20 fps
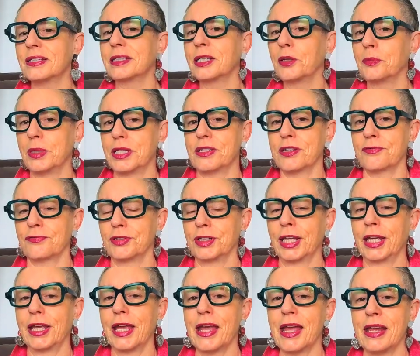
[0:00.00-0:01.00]
a little bit different
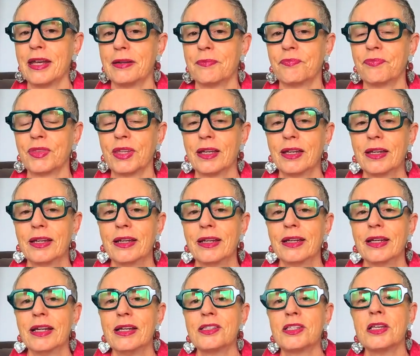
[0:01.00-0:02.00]
again.
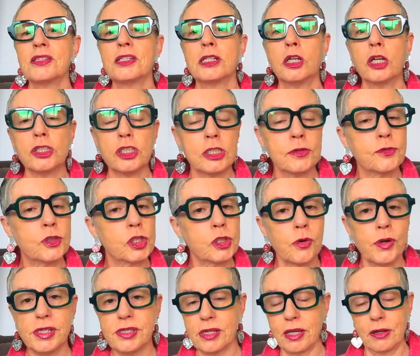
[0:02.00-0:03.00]
So there's lots of
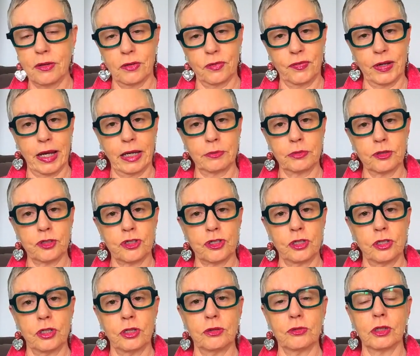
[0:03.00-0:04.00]
choice here available to
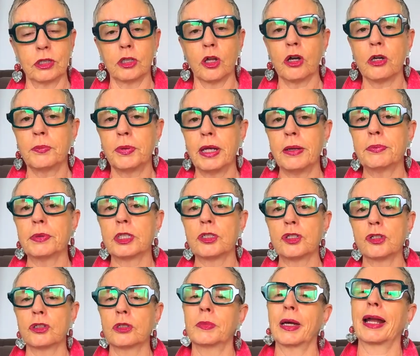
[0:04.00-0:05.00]
you. A lot of people are
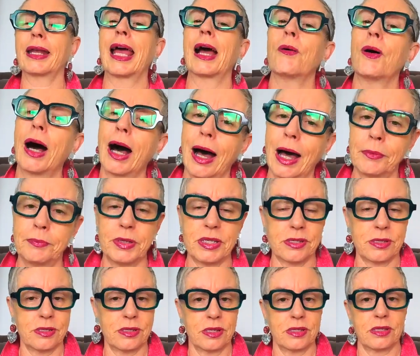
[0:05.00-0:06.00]
talking about how hard
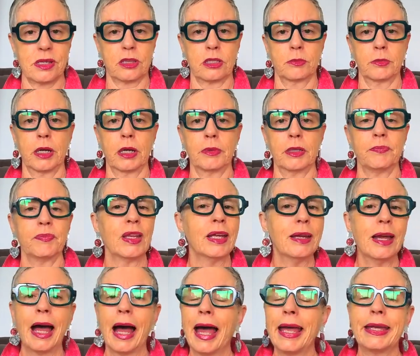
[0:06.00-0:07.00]
business is at the moment.
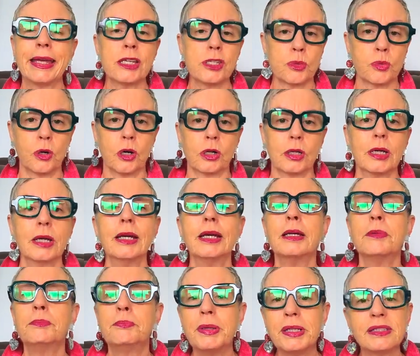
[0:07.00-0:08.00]
Hey, guess what?
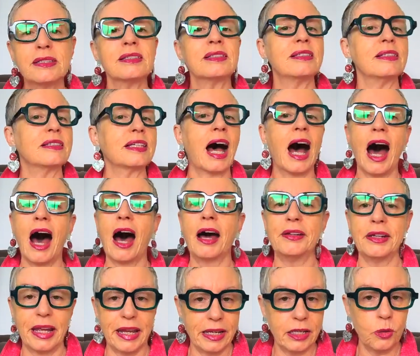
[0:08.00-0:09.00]
Business is
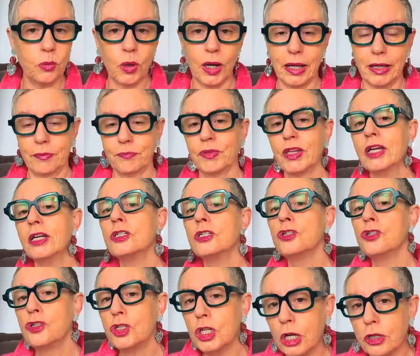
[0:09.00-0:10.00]
hard anyway.
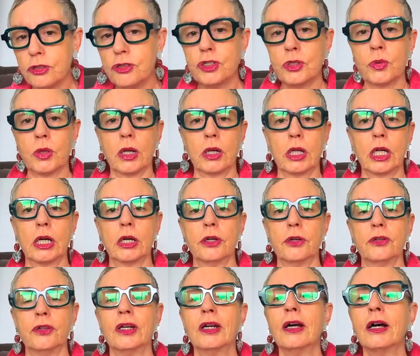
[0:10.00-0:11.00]
Don't do it
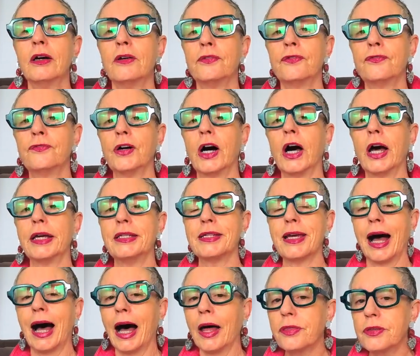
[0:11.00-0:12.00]
alone. Find
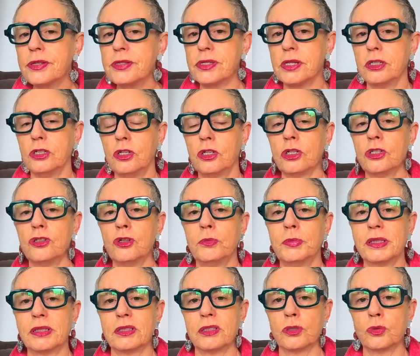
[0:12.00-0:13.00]
others that you can do
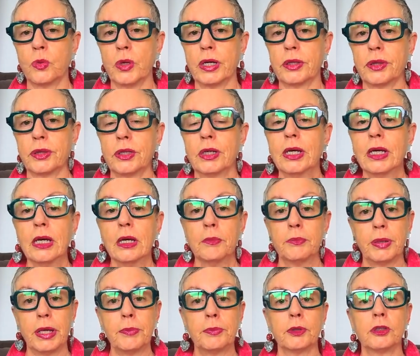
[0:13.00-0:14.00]
business with.
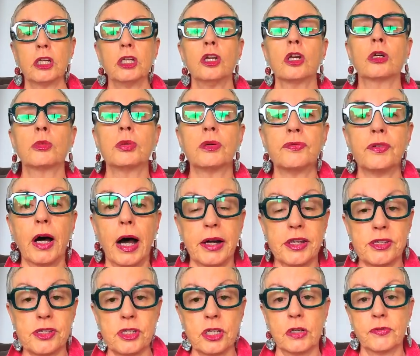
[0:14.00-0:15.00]
People that you can provide a
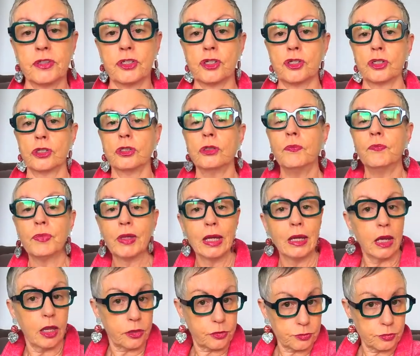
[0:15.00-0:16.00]
service to
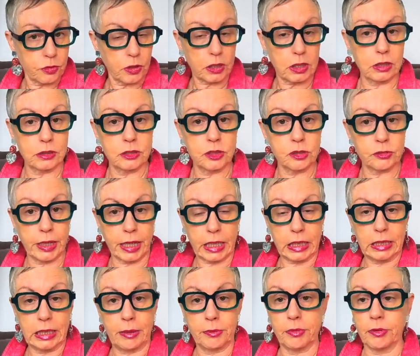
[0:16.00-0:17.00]
through a direct
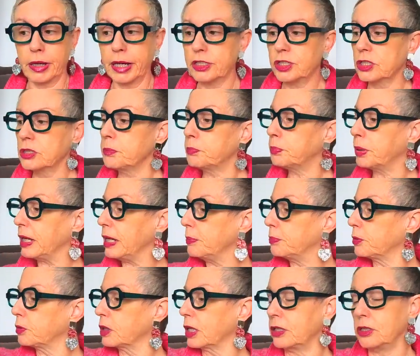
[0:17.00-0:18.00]
collaboration,
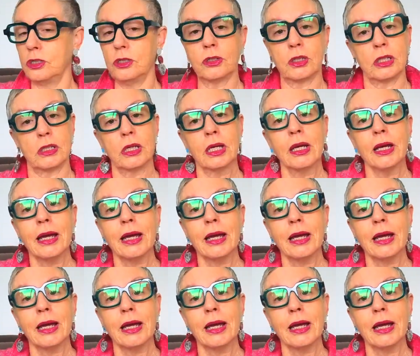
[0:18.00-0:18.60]
people that you can